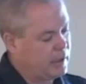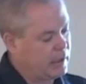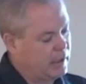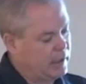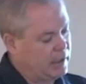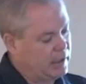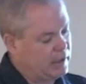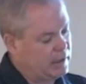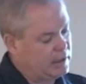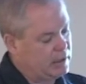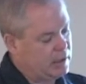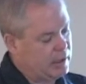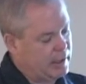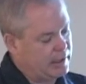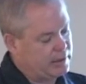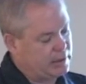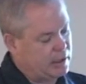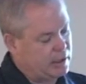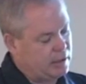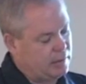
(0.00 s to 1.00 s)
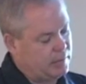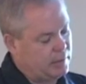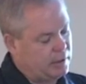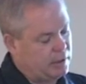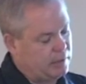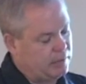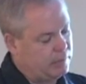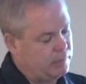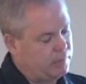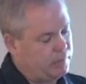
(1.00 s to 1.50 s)
he collected them and
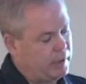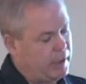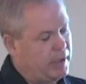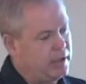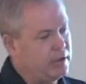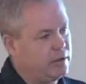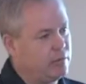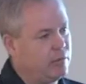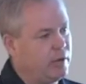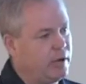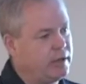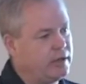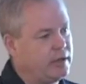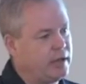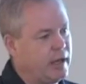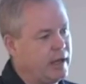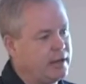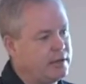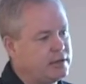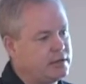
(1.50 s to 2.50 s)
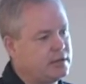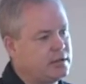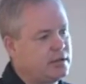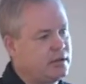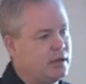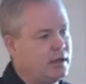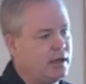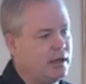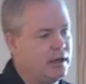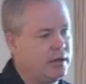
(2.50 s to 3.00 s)
he painted red dots
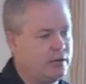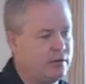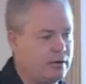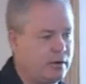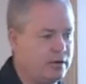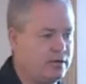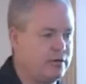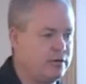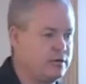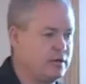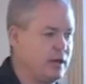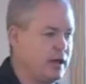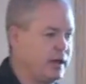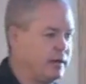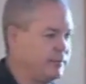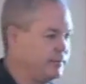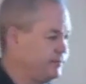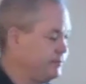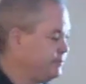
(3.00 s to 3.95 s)
on their underside.